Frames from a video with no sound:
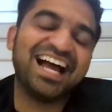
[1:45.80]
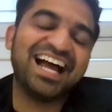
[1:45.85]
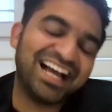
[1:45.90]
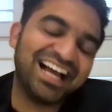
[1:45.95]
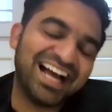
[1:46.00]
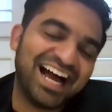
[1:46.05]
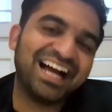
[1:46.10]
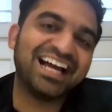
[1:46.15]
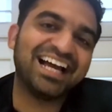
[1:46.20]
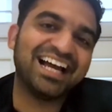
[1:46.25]

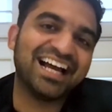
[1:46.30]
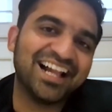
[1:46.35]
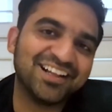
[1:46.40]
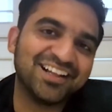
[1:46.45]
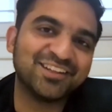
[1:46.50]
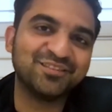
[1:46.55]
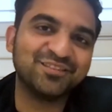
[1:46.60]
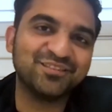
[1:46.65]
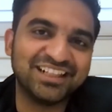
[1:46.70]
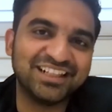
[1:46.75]
I'll
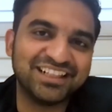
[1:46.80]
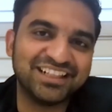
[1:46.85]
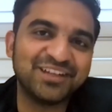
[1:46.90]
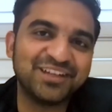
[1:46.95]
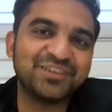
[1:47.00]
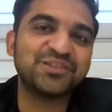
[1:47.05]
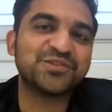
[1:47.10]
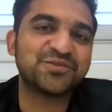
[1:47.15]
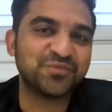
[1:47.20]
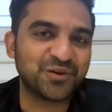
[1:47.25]
admit, it
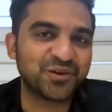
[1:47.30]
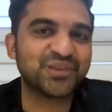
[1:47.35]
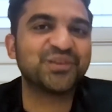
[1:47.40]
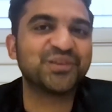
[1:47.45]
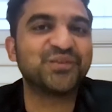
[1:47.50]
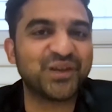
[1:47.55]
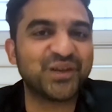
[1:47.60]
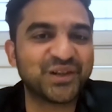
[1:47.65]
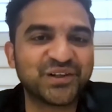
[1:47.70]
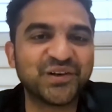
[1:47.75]
was more than
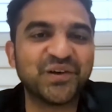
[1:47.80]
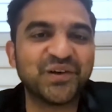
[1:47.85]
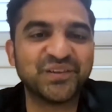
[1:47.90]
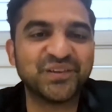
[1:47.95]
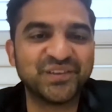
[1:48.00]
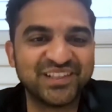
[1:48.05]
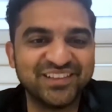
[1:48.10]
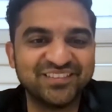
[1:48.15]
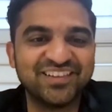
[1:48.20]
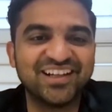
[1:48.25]
one cold
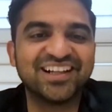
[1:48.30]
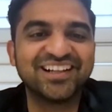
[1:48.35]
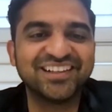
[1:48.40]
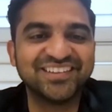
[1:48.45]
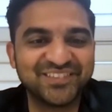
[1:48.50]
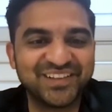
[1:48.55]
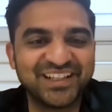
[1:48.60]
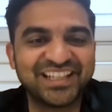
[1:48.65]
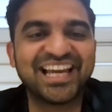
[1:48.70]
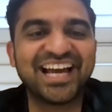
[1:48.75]
email.
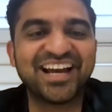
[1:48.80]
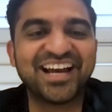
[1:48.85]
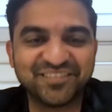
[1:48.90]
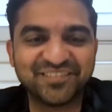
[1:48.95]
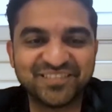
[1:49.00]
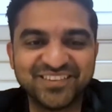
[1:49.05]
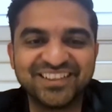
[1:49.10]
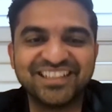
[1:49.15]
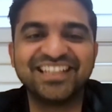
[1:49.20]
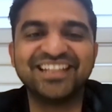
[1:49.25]
We kept
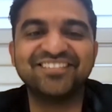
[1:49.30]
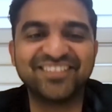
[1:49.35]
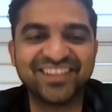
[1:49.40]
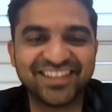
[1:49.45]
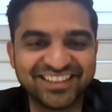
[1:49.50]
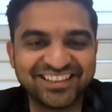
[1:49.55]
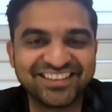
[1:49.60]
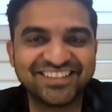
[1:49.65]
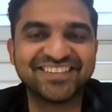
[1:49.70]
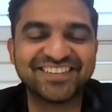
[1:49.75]

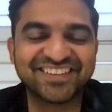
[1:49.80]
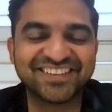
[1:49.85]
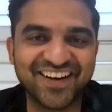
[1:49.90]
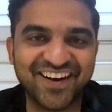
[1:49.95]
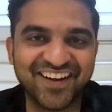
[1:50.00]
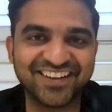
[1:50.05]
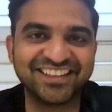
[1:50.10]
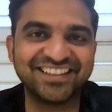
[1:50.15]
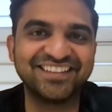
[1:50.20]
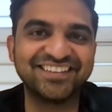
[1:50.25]
emailing you and
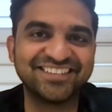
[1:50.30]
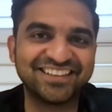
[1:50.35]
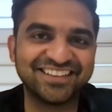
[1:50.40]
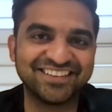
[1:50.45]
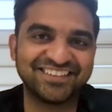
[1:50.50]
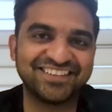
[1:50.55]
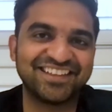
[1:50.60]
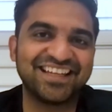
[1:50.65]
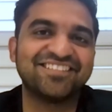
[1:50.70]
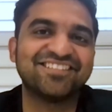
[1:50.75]
calling you till
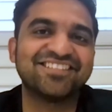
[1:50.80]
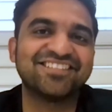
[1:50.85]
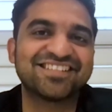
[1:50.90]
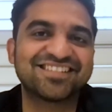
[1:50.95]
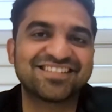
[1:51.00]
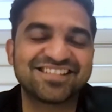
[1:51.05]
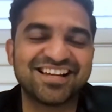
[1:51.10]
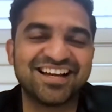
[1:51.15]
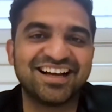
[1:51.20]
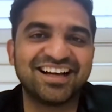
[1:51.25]
you gave us
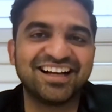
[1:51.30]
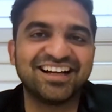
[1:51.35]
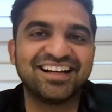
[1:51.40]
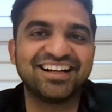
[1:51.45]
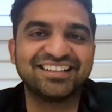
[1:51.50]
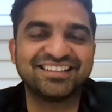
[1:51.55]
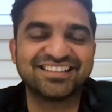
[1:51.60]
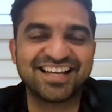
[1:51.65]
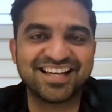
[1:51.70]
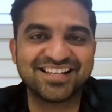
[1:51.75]

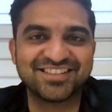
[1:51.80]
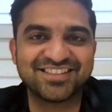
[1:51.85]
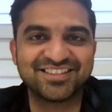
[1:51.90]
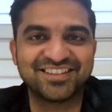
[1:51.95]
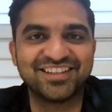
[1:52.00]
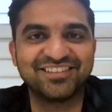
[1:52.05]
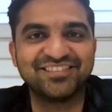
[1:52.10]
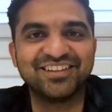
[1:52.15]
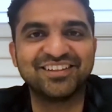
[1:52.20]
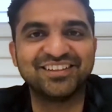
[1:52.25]
a chance to
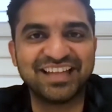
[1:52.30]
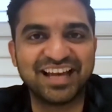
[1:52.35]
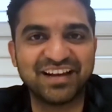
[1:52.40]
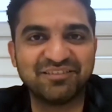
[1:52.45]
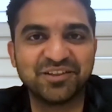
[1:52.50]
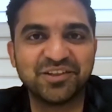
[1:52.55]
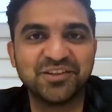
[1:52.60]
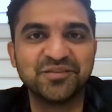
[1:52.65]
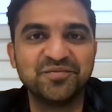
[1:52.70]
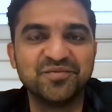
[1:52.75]
give you a
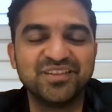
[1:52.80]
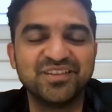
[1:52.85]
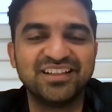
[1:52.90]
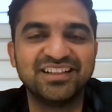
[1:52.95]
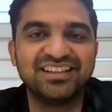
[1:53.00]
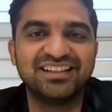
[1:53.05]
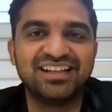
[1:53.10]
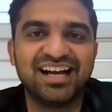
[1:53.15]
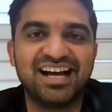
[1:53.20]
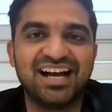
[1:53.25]
demo.
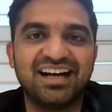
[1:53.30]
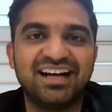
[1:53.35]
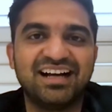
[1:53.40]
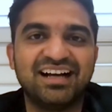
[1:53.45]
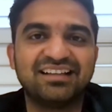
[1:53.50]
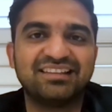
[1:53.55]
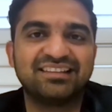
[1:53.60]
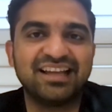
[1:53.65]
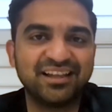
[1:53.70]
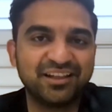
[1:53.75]

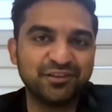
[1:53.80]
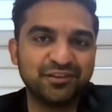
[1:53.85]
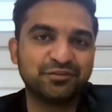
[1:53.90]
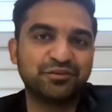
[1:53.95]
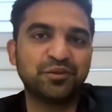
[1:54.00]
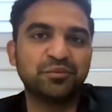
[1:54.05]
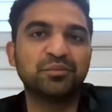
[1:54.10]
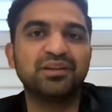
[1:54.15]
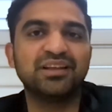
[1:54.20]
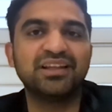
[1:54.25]
Thank you
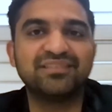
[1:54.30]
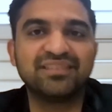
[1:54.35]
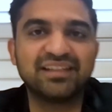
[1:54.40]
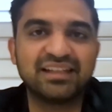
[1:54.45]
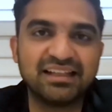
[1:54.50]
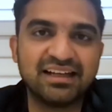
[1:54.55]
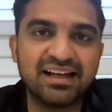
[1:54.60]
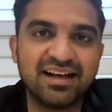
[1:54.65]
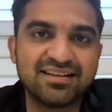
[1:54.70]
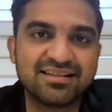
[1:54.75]
for believing
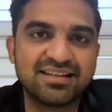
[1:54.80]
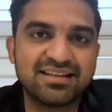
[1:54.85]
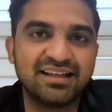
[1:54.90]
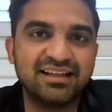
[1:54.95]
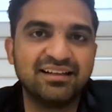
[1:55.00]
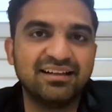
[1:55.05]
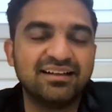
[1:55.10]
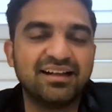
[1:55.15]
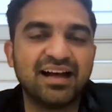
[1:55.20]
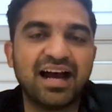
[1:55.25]
in us
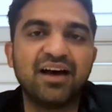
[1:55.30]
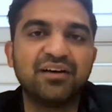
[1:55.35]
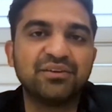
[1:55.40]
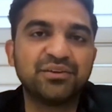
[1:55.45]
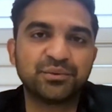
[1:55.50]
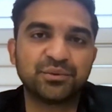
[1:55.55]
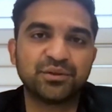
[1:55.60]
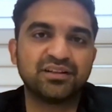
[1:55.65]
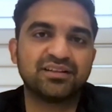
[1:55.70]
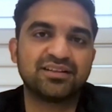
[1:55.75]
and how the
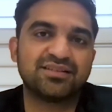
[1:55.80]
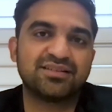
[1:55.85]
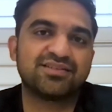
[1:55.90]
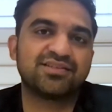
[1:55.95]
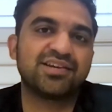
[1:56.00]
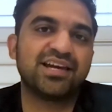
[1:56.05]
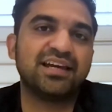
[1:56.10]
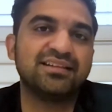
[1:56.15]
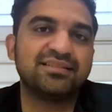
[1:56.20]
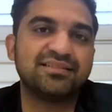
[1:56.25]
world has
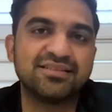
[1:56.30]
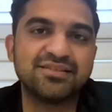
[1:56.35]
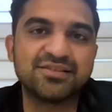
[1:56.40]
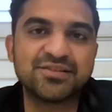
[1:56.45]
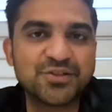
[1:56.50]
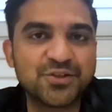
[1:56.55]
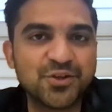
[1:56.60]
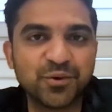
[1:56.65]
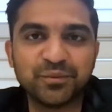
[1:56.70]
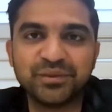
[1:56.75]
changed in
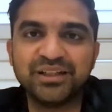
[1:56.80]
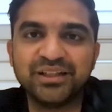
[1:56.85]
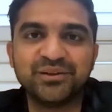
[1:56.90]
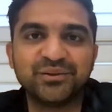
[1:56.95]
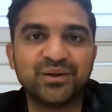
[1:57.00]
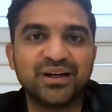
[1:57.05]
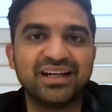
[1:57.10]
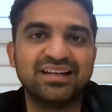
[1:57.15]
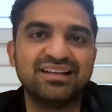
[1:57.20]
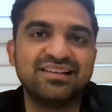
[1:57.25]
so many
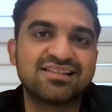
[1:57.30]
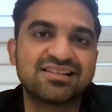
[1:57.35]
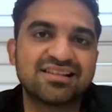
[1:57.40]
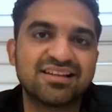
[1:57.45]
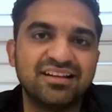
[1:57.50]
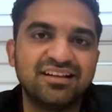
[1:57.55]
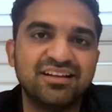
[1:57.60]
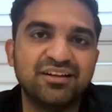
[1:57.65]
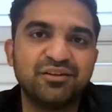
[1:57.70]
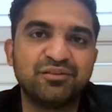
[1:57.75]
ways
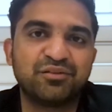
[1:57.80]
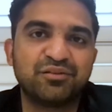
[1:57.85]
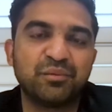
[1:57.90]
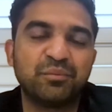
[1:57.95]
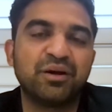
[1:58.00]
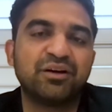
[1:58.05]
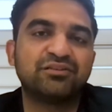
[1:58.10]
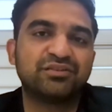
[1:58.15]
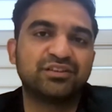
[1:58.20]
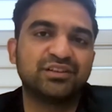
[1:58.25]
from
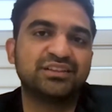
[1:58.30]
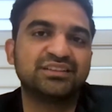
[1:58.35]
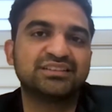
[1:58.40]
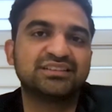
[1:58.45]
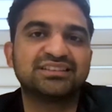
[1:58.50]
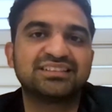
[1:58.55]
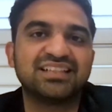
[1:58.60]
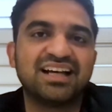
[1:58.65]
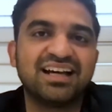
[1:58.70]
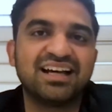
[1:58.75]
our
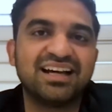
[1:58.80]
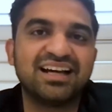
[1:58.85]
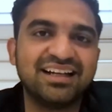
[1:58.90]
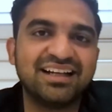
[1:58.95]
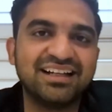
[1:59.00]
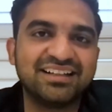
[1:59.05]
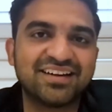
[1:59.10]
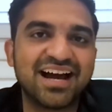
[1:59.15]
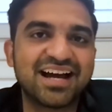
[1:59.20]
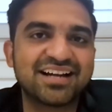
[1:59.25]
first
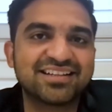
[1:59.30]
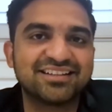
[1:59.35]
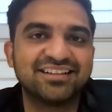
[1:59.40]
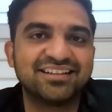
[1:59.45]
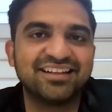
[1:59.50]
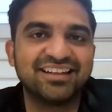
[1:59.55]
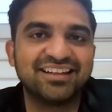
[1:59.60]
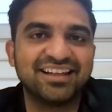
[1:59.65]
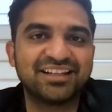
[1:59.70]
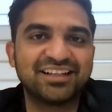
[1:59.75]
interaction
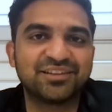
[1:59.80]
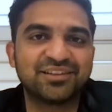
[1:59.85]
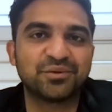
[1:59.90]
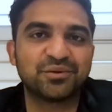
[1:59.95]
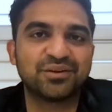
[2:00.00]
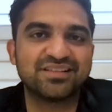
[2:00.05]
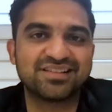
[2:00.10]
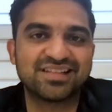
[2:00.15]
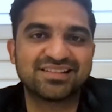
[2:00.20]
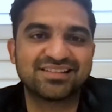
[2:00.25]
in late
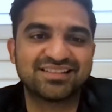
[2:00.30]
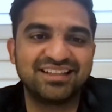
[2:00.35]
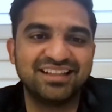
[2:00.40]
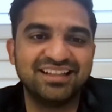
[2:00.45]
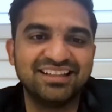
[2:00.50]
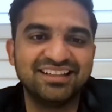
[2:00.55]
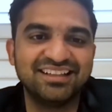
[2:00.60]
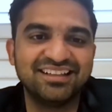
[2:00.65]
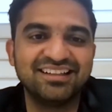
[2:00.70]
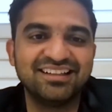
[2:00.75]

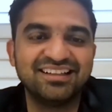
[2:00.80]
2016.